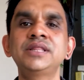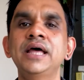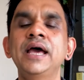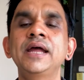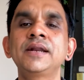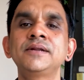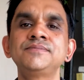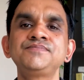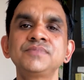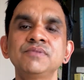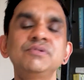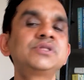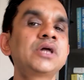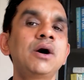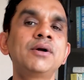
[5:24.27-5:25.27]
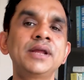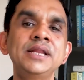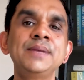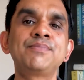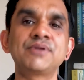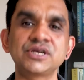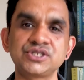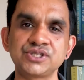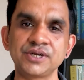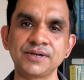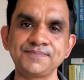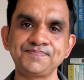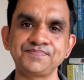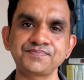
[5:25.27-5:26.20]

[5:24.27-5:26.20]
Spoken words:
that without any pressure.